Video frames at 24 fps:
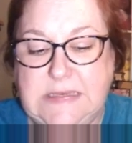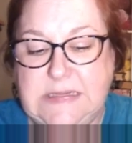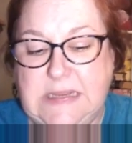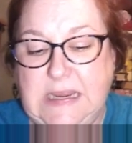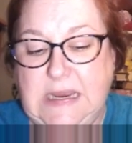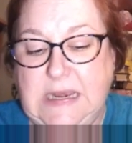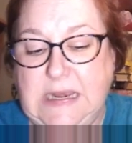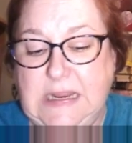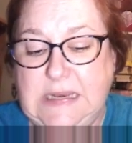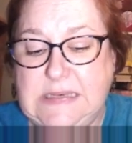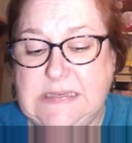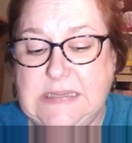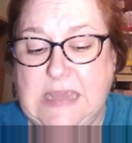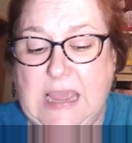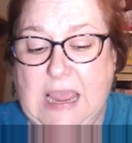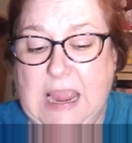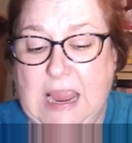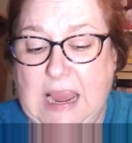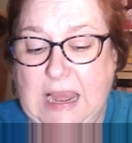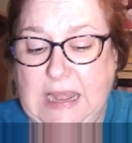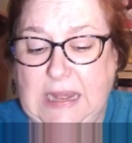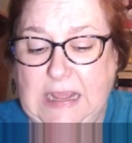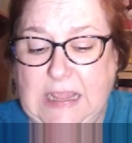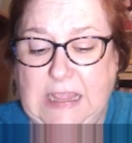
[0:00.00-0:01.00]
teeny
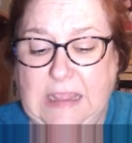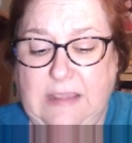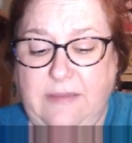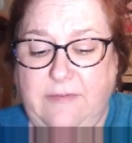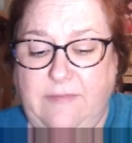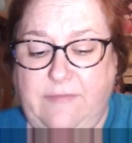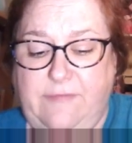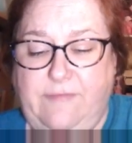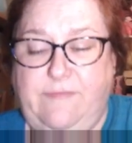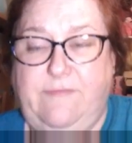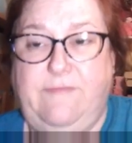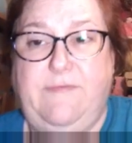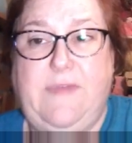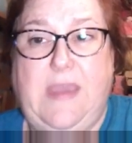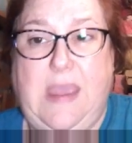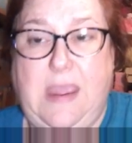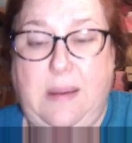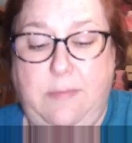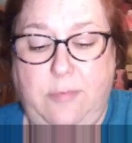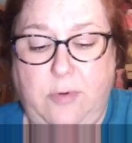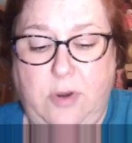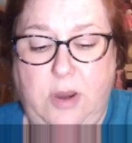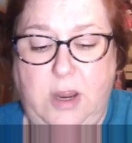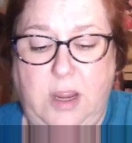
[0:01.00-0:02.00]
tiny
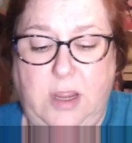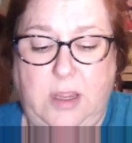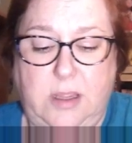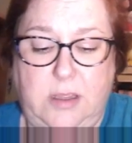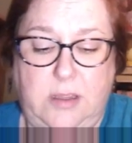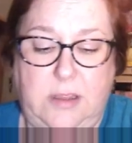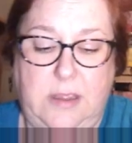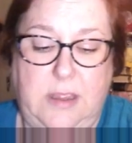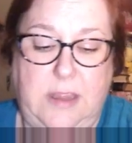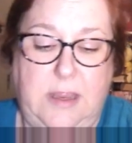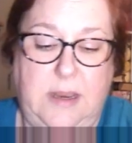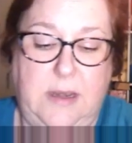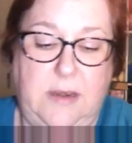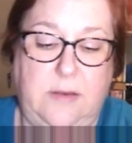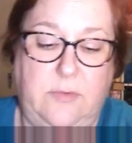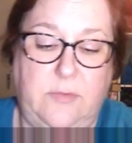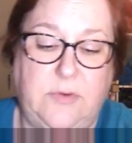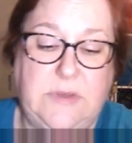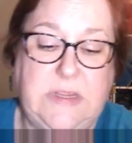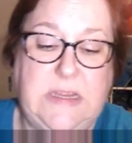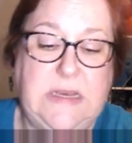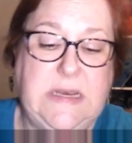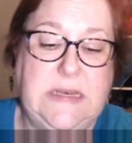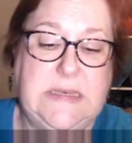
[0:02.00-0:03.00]
fabric and
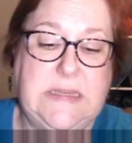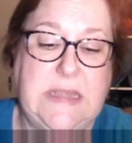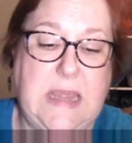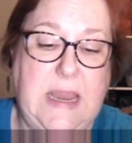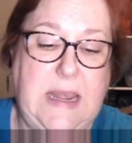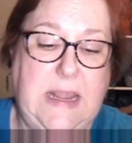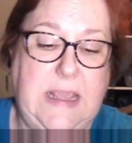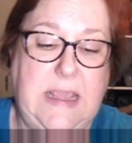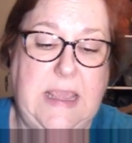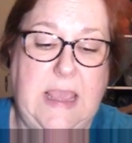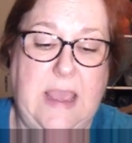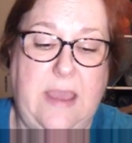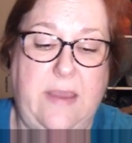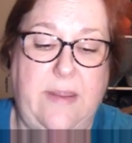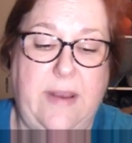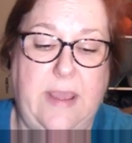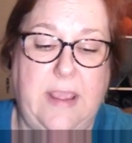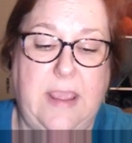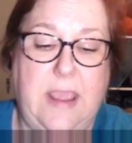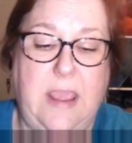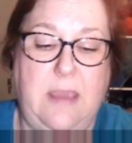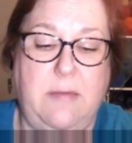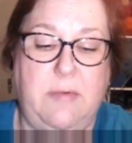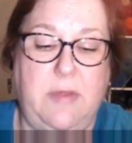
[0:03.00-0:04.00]
a teeny tiny count. I
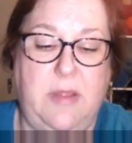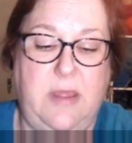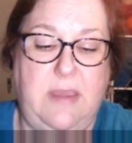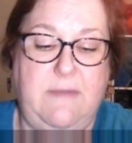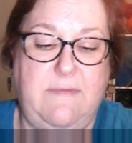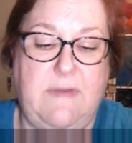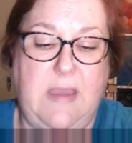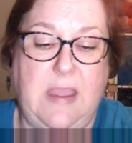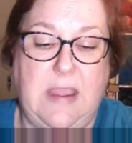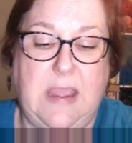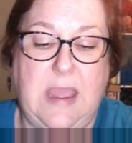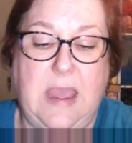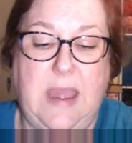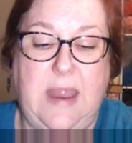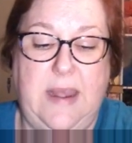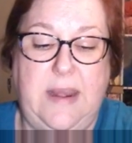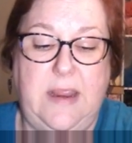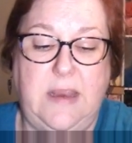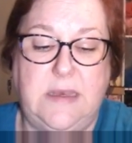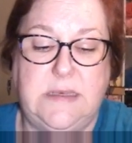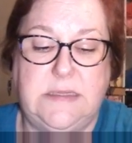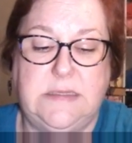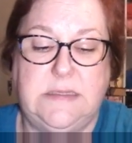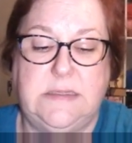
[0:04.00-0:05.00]
can't believe I got
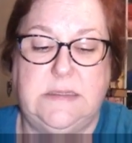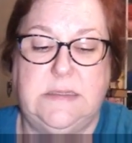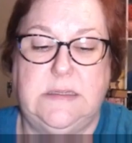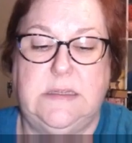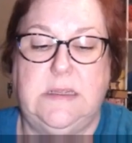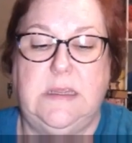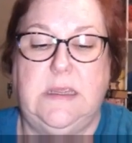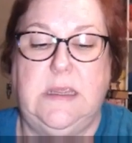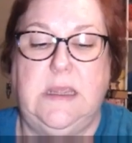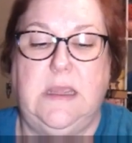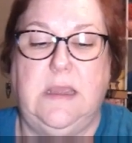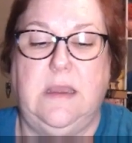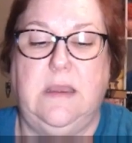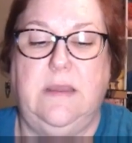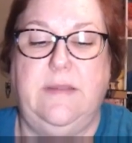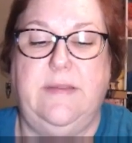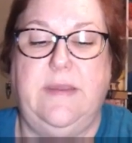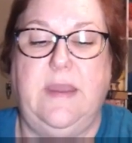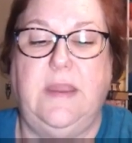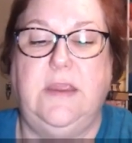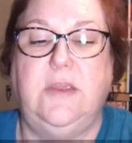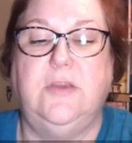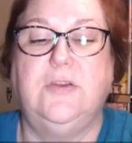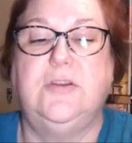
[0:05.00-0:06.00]
it,
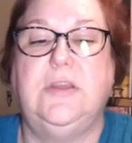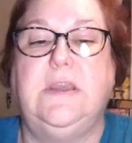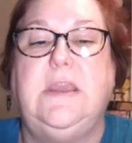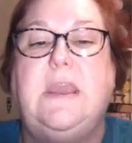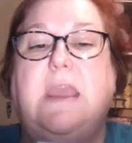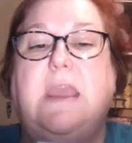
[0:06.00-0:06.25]
because I usually